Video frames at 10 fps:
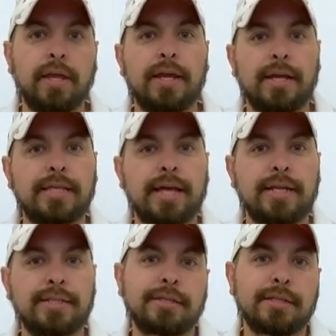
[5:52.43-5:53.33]
is that
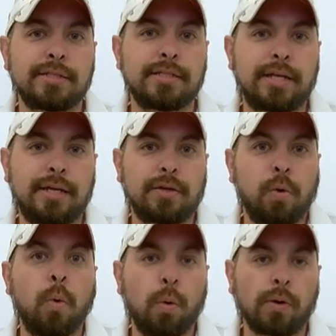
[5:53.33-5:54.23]
it's zinc
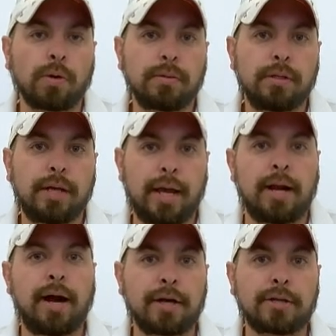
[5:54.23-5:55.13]
ore and
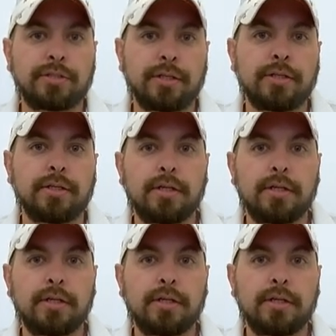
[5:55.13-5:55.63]
oxygen